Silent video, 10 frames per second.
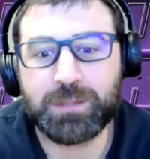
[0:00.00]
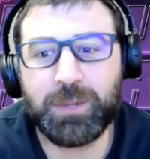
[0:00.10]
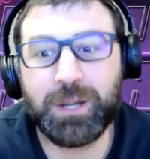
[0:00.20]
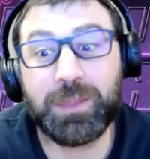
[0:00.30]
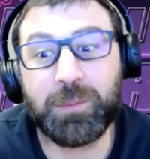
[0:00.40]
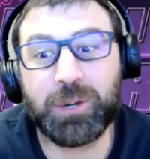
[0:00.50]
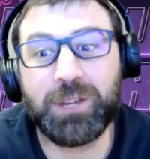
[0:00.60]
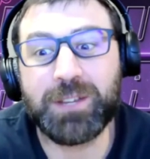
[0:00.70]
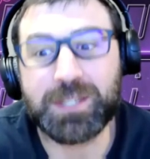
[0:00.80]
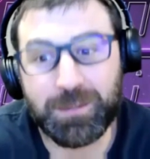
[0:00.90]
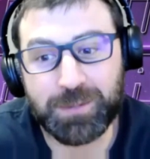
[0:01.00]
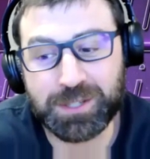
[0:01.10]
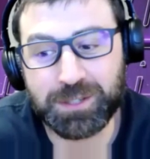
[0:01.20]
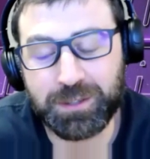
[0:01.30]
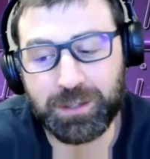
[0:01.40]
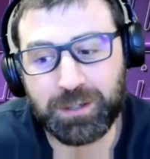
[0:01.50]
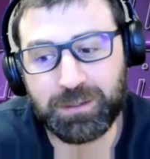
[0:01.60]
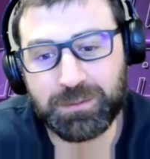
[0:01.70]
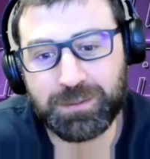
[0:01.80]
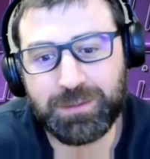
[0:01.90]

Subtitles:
But the previous episode though,